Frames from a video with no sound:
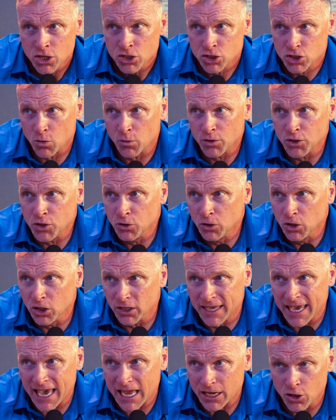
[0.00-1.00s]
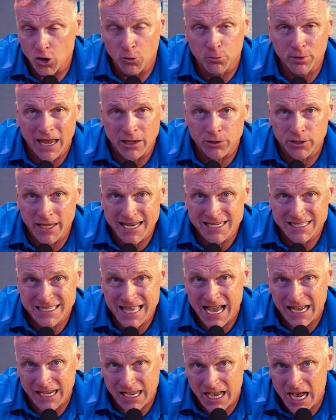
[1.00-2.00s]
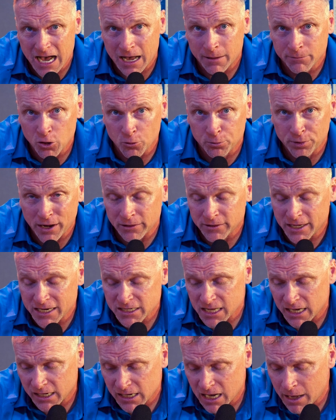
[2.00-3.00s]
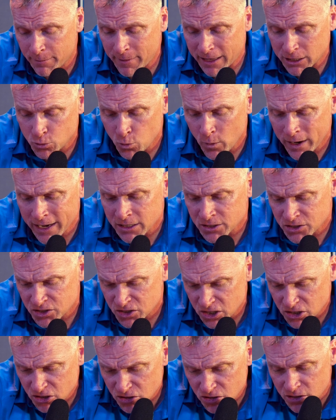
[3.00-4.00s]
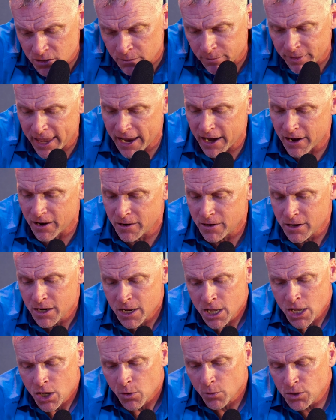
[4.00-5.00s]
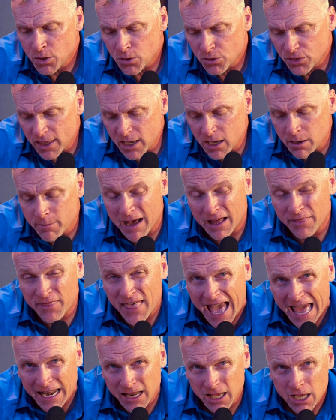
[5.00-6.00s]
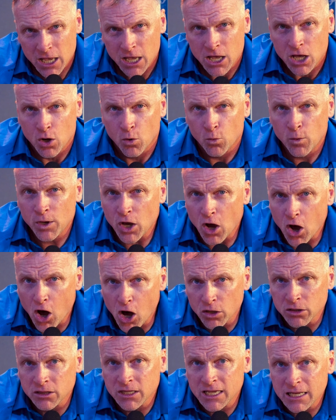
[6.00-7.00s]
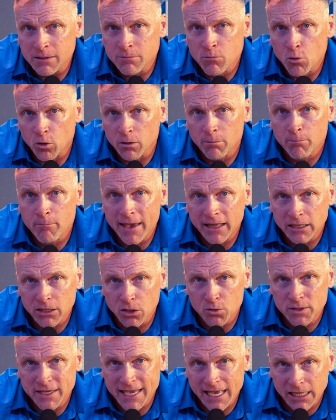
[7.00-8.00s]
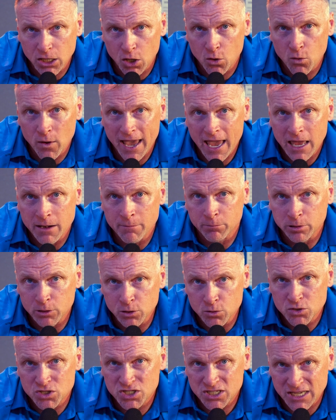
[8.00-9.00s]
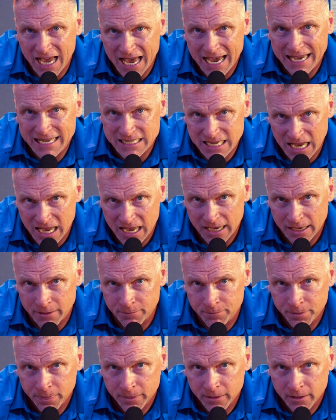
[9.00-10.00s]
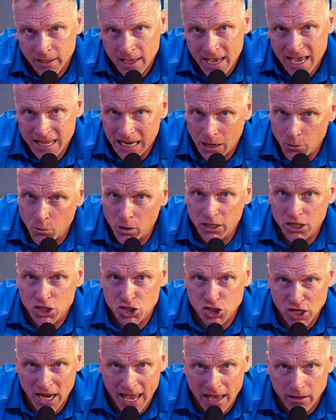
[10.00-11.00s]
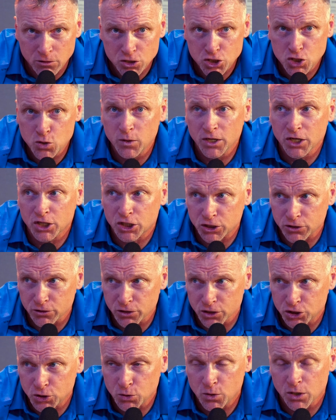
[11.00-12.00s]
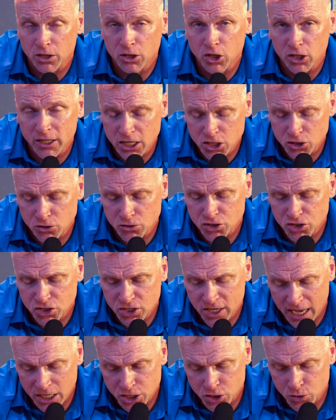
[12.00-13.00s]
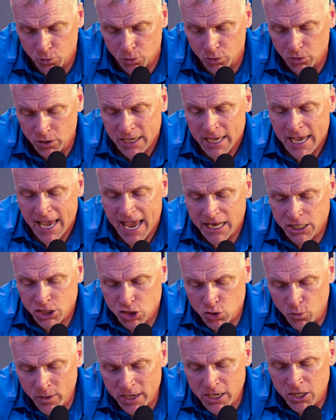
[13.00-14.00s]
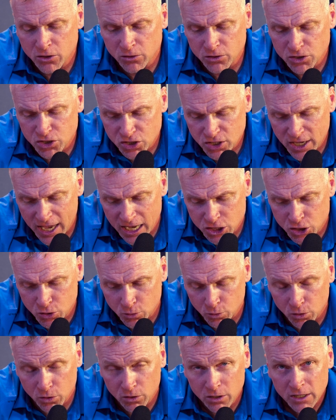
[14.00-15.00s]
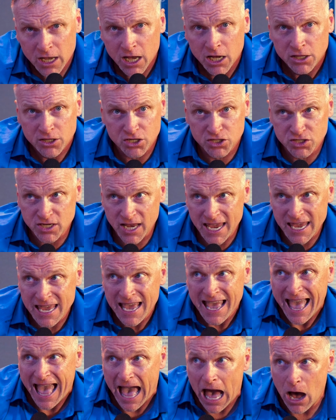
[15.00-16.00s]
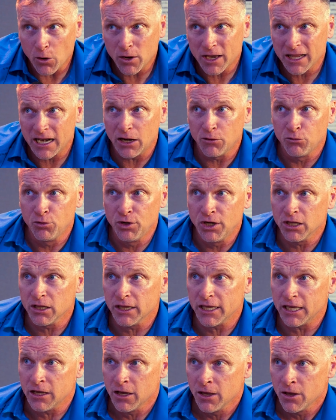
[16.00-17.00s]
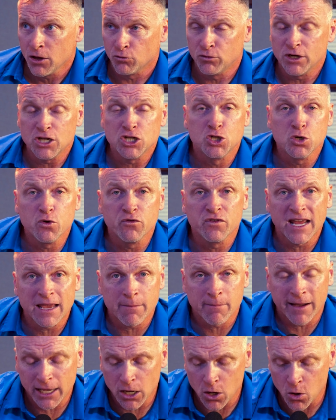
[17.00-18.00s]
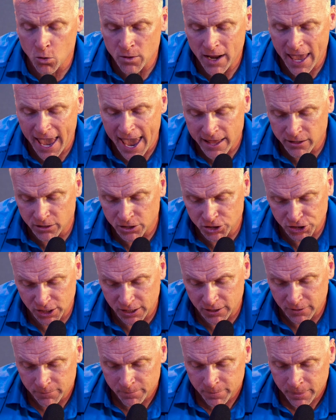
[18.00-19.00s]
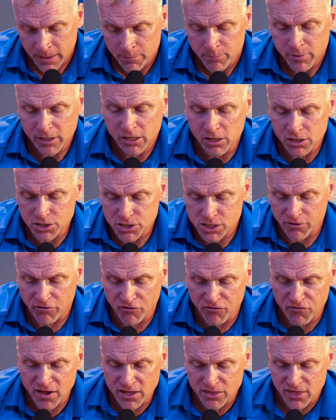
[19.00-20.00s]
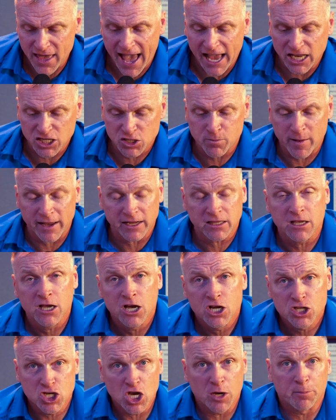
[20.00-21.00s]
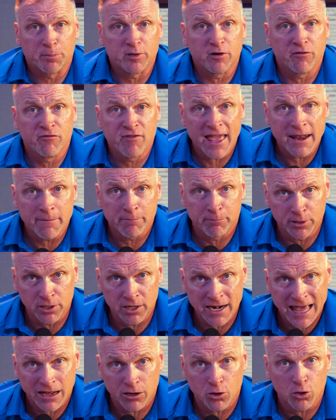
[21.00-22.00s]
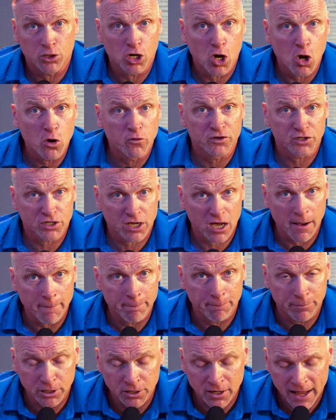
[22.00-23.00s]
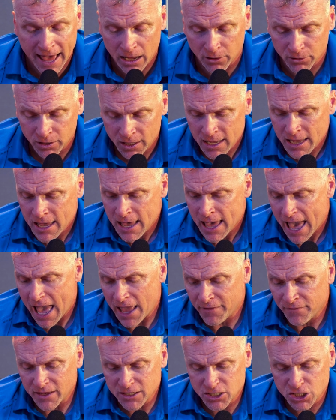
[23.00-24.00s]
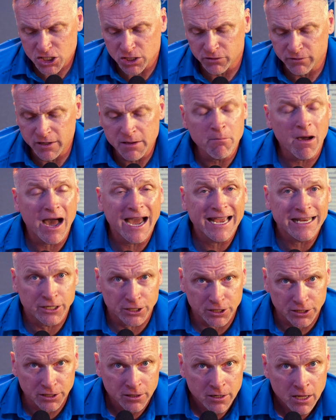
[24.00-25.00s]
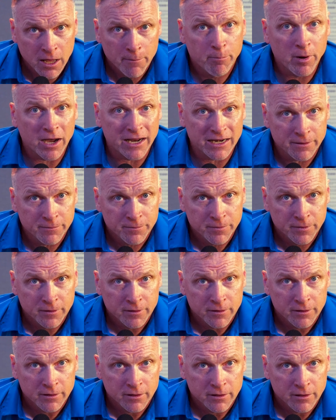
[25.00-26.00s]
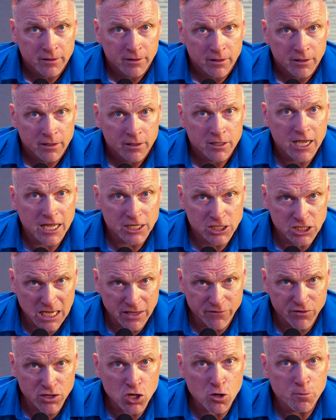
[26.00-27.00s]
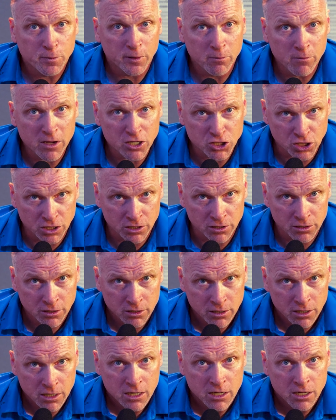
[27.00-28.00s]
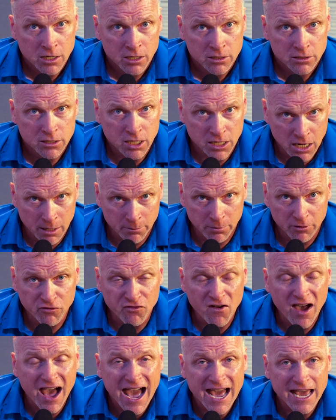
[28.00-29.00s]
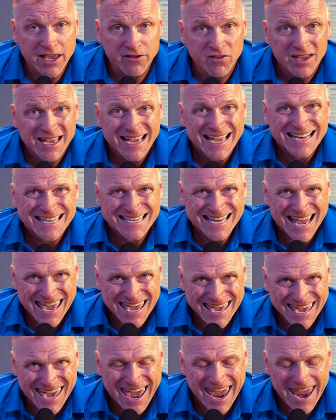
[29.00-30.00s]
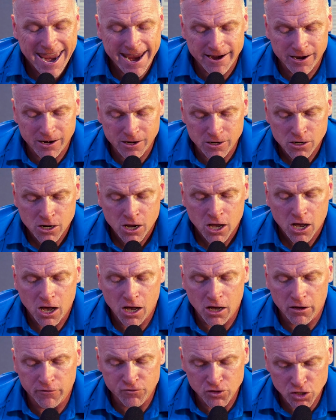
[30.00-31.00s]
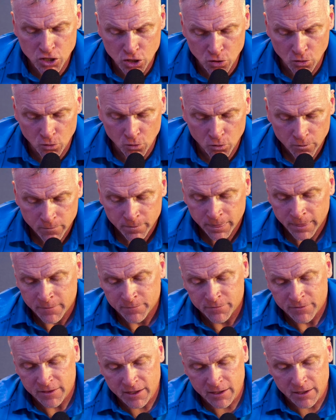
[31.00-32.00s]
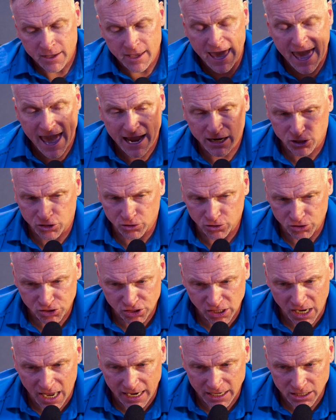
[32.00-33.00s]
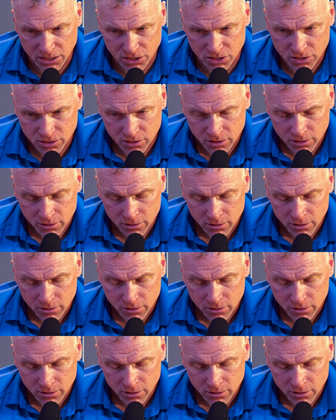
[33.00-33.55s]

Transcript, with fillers: So when you look at nobrowndays.com, nobrowndays.com, that's Wayne's system there. When you think about that, we all need more mellow yellow and blue sky time. And I want to challenge you and encourage you to look at your schedule and tweak your schedule to say, how can I really rejuvenate my own energy? because the fifth aspect to prevent burnout or overcome burnout. And this is a reminder, but it's giving you permission to number five, take care of you. Exercise.